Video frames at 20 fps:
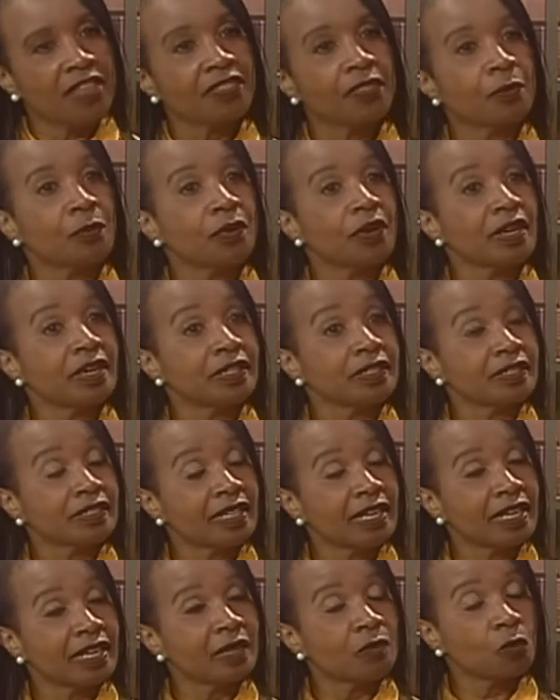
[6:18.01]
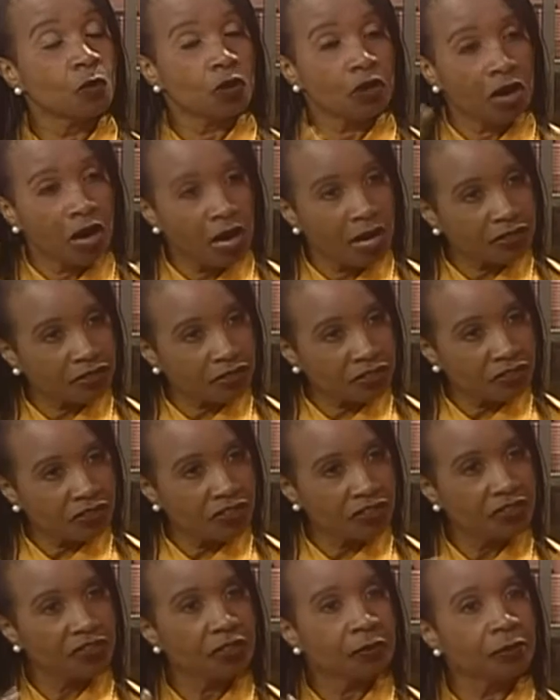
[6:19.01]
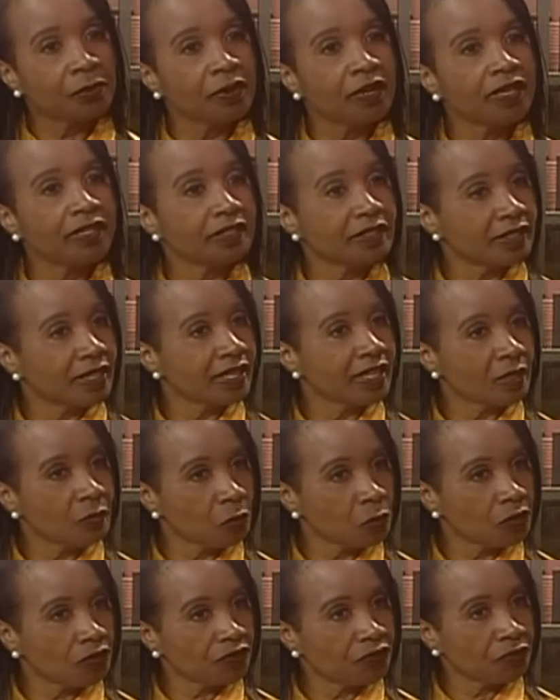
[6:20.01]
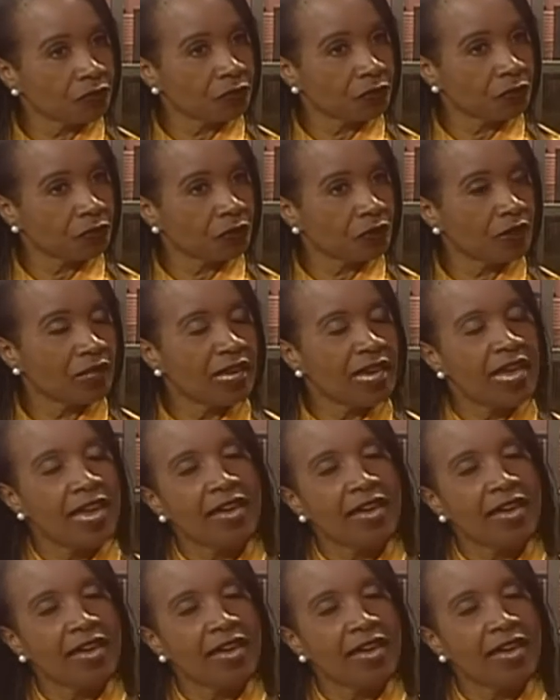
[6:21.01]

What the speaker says: the brain is getting more oxygen, the brain is getting more fuel.